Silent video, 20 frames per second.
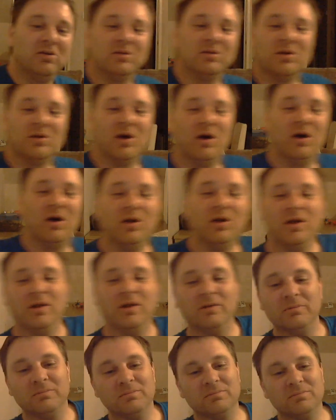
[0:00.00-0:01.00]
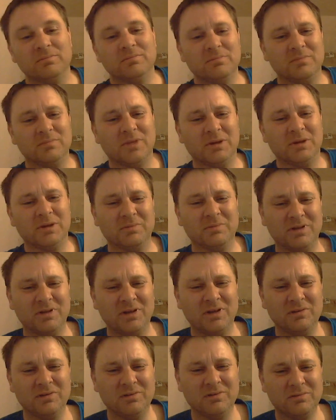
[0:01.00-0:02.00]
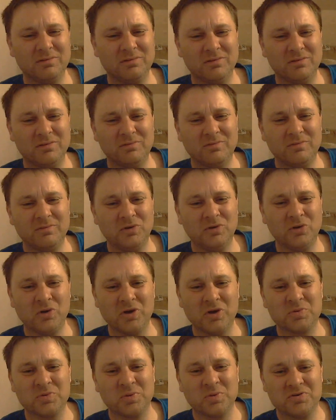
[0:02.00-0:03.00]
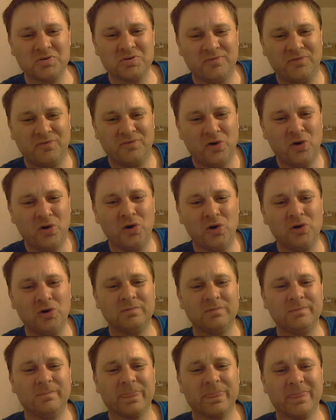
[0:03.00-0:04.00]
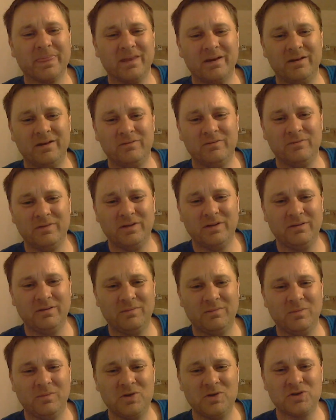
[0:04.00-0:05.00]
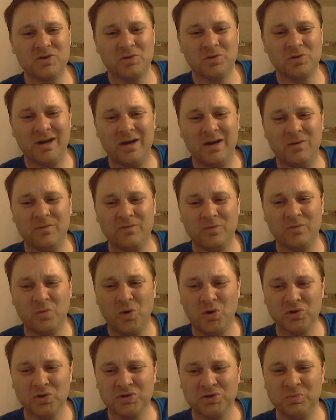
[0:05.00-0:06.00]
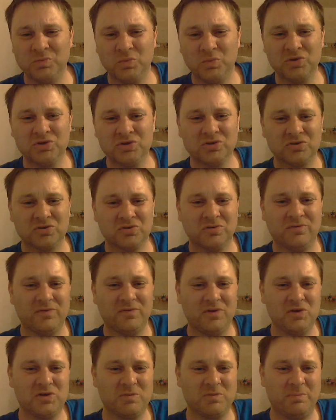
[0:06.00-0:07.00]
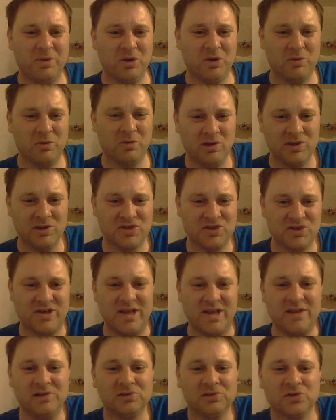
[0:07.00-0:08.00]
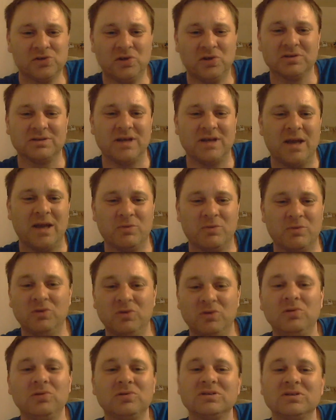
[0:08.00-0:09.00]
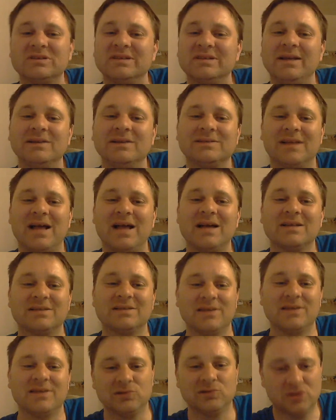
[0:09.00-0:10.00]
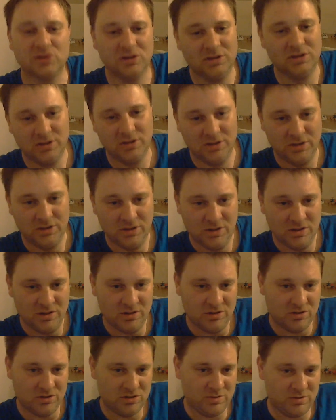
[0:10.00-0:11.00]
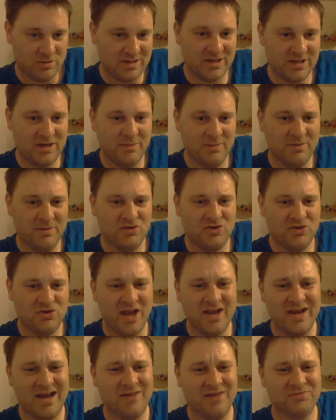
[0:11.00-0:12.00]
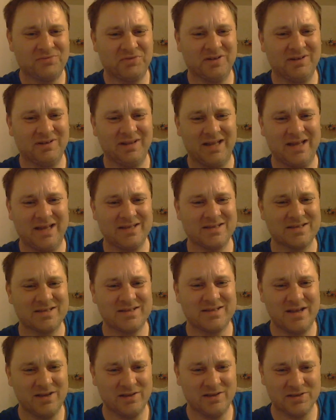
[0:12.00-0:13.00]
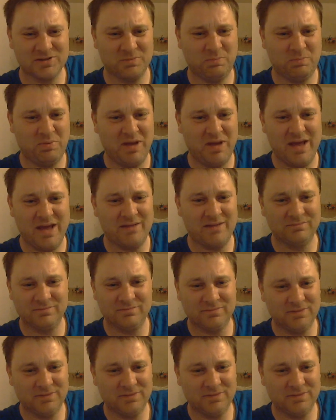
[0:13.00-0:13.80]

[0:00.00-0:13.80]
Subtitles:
Got my youngest one's 4, and we used to go out for walks in woods and stuff, and he used to pick up all these snails all the time. Going, oh look, snails! I like snails. So we had to get him a giant African land snail as a pet.